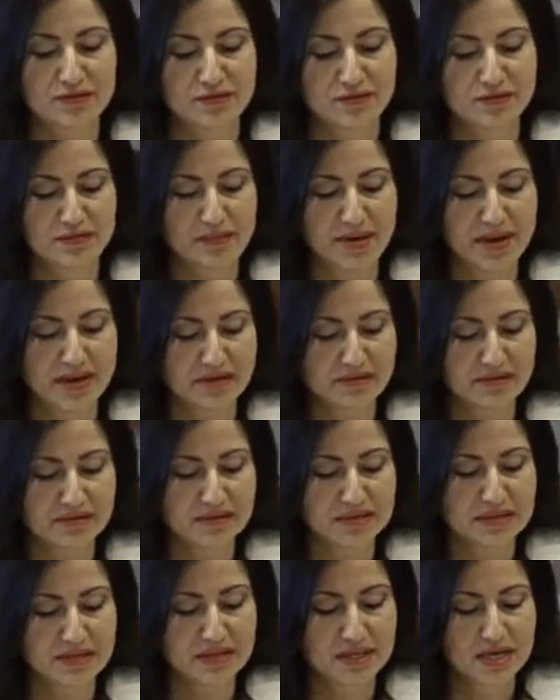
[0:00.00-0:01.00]
of
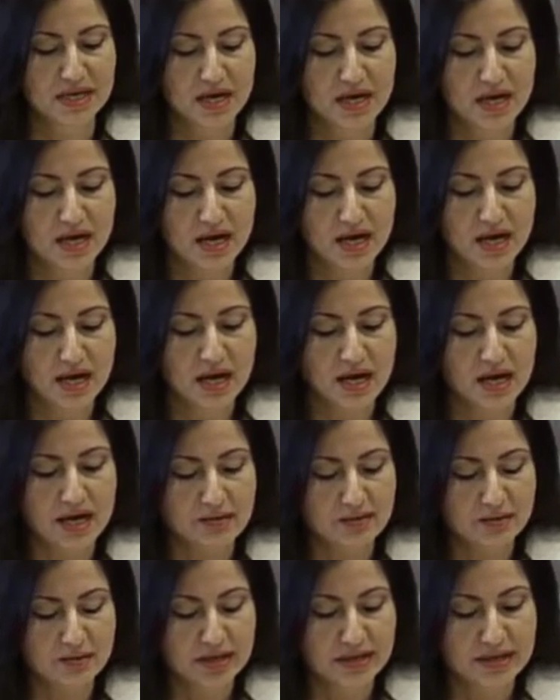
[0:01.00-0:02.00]
migrants.
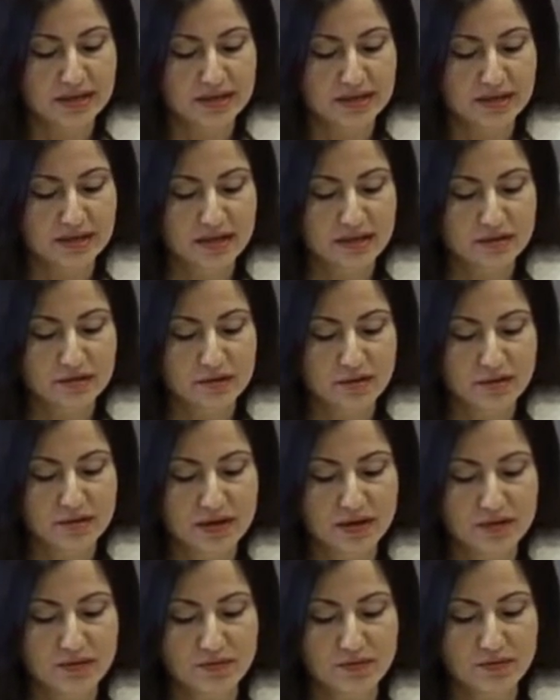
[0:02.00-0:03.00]
I would like again to
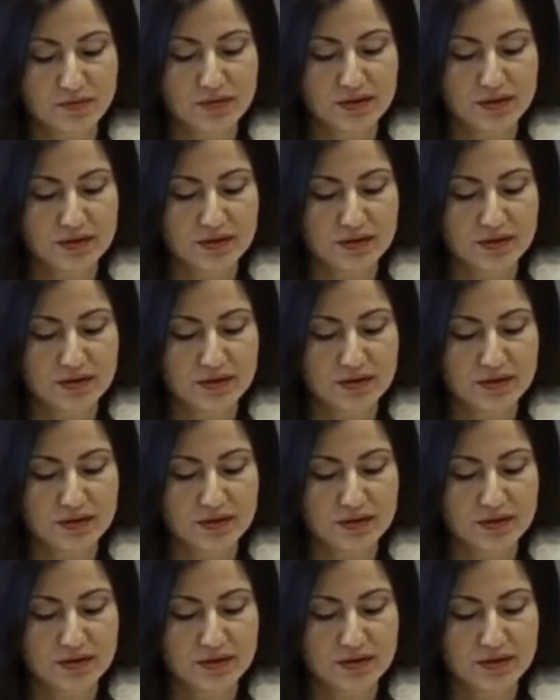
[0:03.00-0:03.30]
thank you for